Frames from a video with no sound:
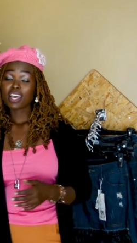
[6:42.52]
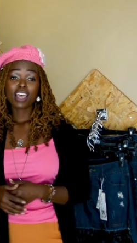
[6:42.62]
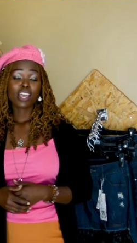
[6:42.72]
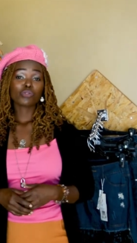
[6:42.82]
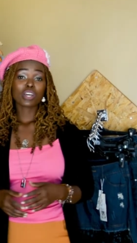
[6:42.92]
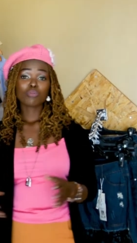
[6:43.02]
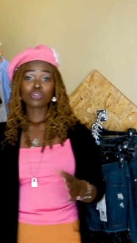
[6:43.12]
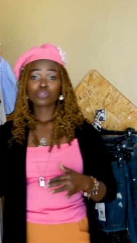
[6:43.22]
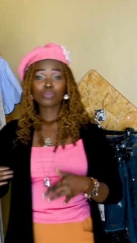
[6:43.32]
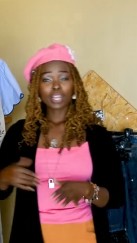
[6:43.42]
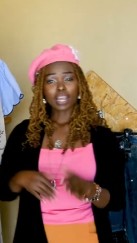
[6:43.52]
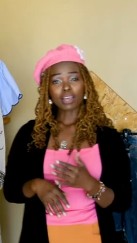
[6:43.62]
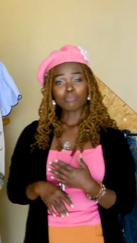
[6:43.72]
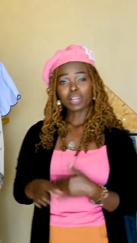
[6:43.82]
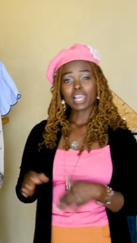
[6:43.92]
and you're able to
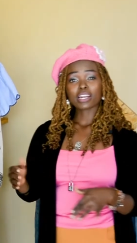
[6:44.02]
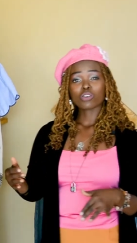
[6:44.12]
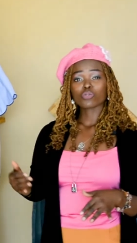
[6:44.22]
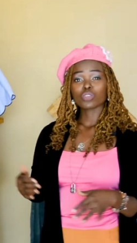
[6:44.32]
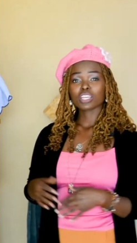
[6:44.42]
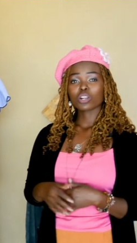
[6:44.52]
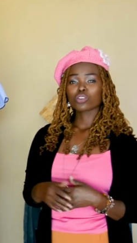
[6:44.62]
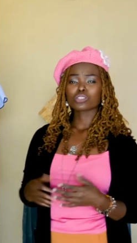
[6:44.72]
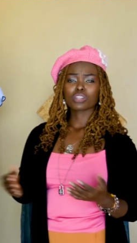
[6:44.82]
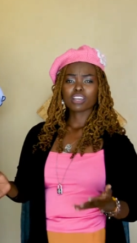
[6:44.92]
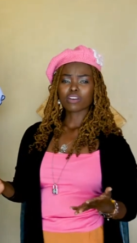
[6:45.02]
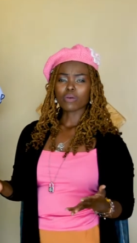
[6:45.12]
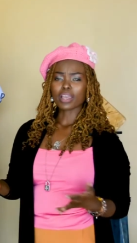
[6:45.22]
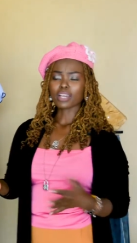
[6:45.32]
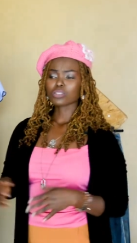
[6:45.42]
play around with the clothes you never
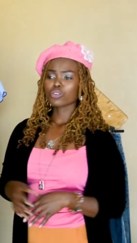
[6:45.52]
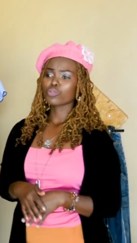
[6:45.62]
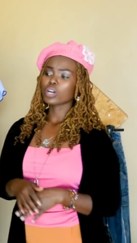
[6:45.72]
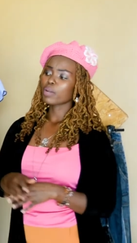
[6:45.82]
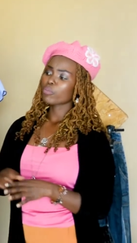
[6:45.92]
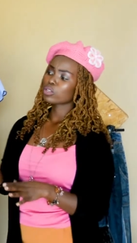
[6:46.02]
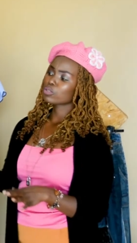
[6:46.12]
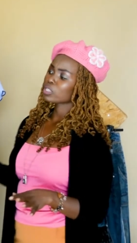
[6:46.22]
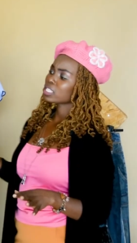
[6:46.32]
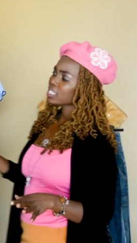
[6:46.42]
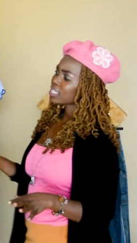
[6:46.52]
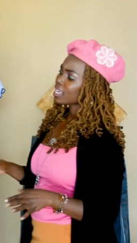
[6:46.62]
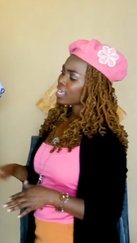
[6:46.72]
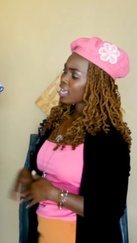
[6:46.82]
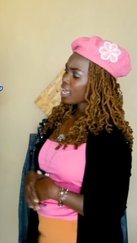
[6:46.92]
wear, so you're able to see.
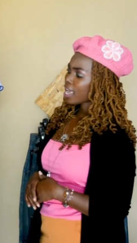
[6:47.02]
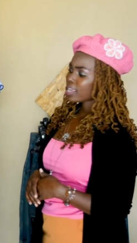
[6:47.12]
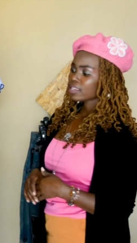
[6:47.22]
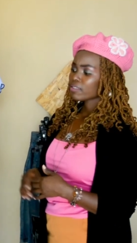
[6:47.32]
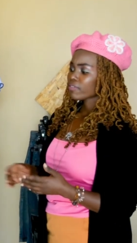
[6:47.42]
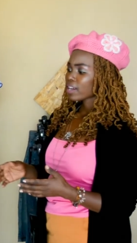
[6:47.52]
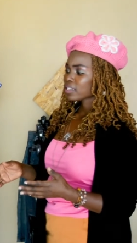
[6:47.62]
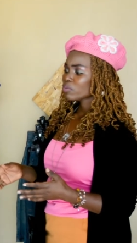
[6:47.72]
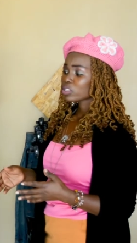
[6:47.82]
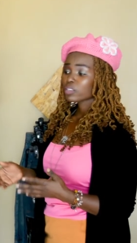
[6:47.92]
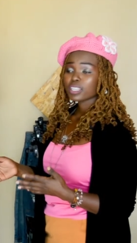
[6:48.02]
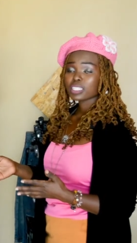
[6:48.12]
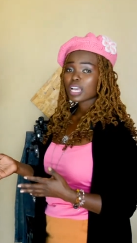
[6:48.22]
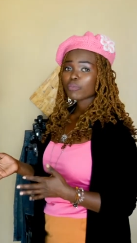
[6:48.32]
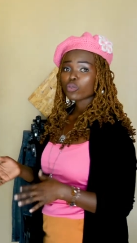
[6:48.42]
And in fact, most of the
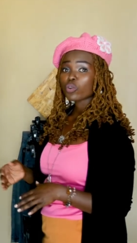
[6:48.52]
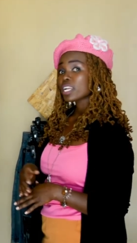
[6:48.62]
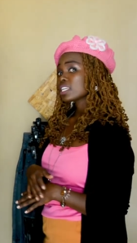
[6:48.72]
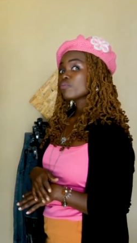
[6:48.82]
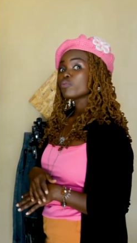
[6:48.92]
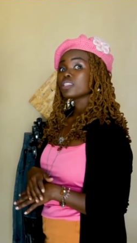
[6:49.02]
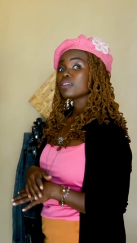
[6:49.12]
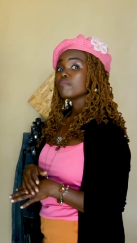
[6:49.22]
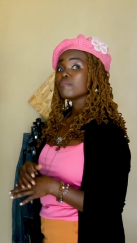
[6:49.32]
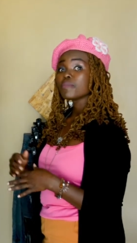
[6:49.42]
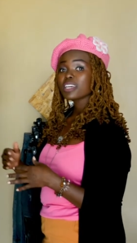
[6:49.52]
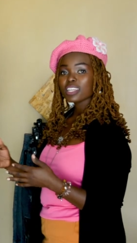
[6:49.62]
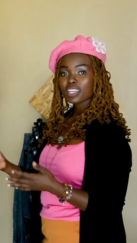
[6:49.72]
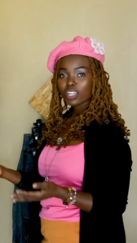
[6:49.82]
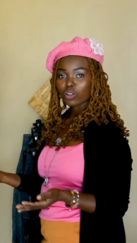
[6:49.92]
time you end up with
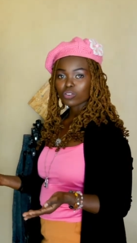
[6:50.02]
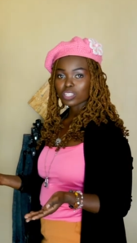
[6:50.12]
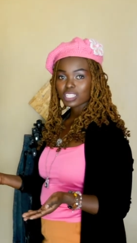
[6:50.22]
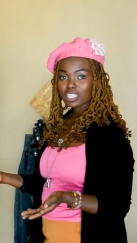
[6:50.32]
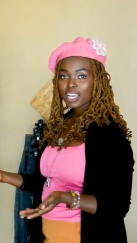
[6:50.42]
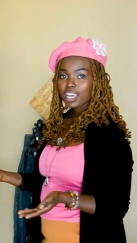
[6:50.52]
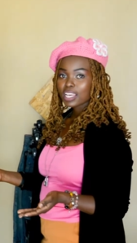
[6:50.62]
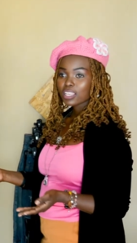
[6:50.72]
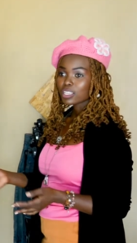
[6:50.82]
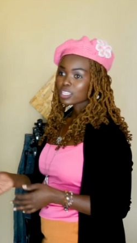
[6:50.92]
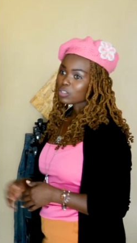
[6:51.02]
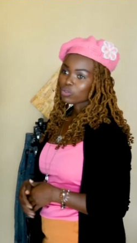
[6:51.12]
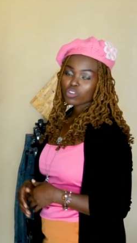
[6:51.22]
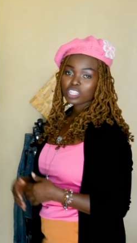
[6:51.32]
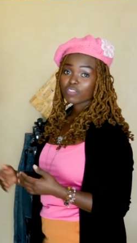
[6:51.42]
many clothes.
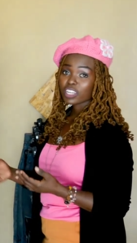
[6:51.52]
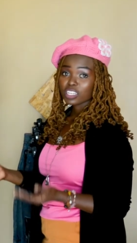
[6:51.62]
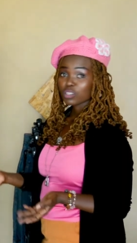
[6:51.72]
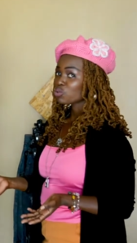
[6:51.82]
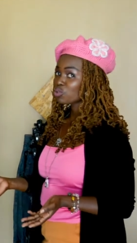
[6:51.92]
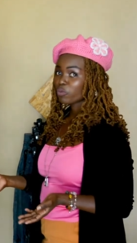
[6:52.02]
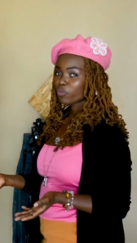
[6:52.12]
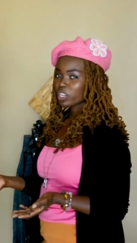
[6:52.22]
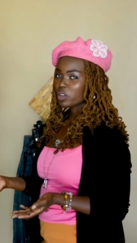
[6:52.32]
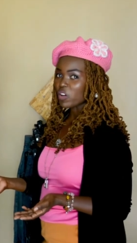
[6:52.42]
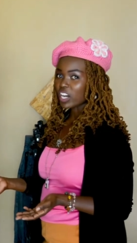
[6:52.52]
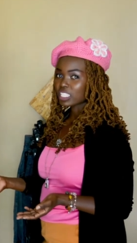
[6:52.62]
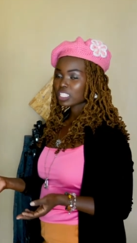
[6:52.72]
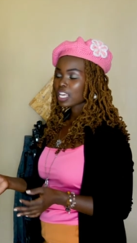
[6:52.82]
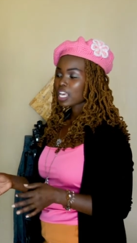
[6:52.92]
You don't even need to shop for new
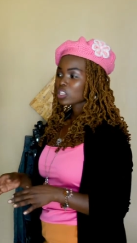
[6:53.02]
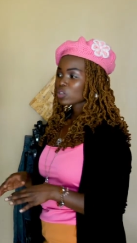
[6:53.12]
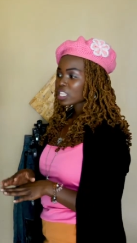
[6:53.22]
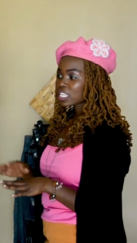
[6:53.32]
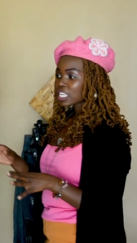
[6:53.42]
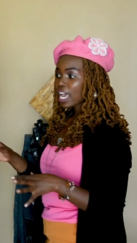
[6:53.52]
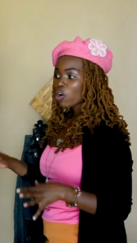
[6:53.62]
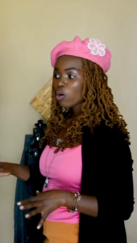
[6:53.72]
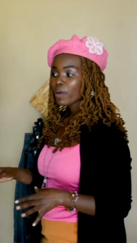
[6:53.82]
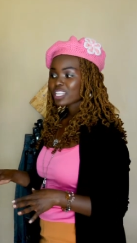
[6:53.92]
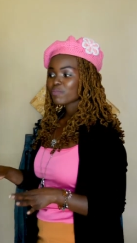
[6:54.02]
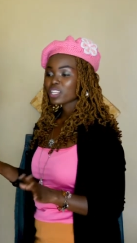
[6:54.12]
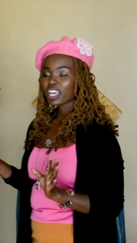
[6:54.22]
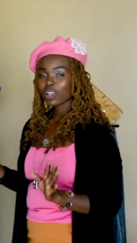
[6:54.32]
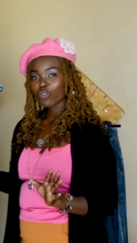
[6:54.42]
ones. So this, I hope, has
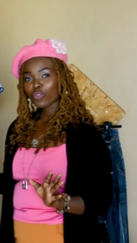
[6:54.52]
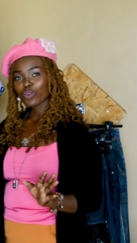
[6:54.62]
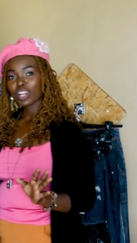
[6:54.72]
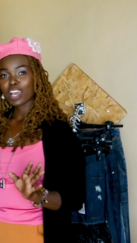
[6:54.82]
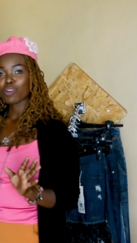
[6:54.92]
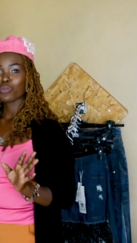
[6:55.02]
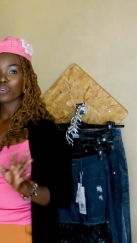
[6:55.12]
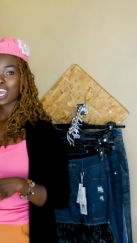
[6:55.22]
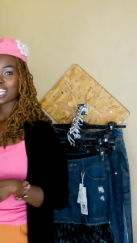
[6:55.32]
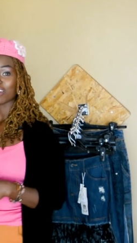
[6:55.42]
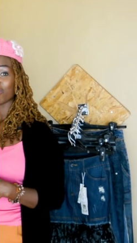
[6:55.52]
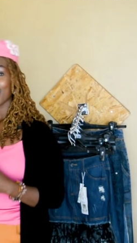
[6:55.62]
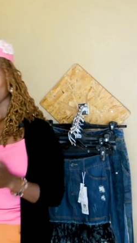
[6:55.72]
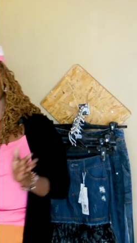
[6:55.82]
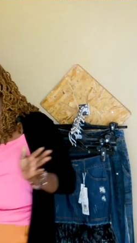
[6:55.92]
been helpful. I hope you guys have
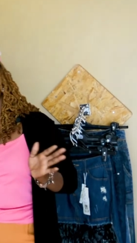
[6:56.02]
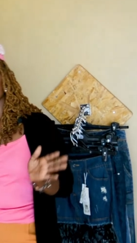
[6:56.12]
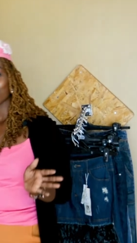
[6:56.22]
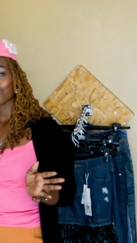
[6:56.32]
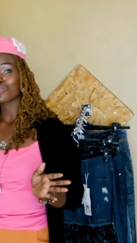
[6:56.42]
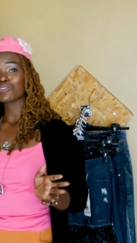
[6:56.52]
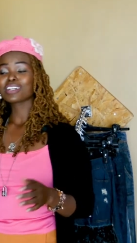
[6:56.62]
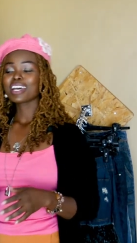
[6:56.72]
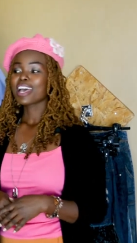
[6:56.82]
learned a thing or two